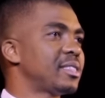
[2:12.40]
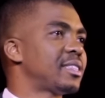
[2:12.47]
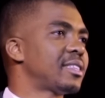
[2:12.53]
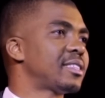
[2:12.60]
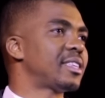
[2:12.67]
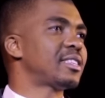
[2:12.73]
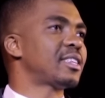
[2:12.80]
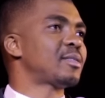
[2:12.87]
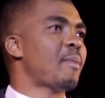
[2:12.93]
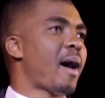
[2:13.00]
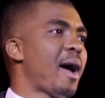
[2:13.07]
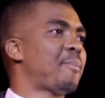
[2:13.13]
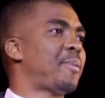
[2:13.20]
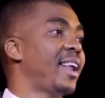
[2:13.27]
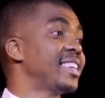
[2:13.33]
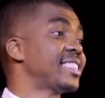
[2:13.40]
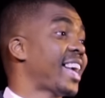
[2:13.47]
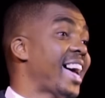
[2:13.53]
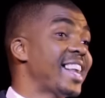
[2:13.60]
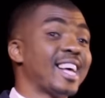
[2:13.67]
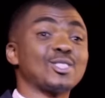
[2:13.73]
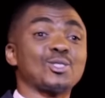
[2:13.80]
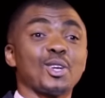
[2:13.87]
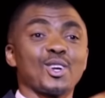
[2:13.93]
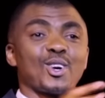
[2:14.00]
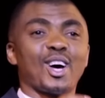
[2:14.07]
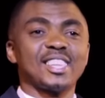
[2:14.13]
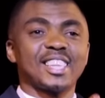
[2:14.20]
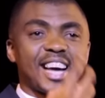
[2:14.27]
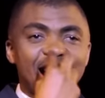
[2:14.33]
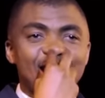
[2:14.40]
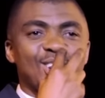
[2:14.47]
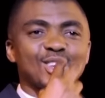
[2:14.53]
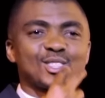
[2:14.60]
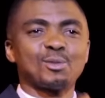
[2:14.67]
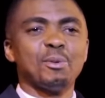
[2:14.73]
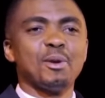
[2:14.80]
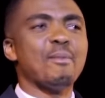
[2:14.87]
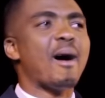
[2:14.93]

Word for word: This is this is my place. And I swear to God, the guy looks me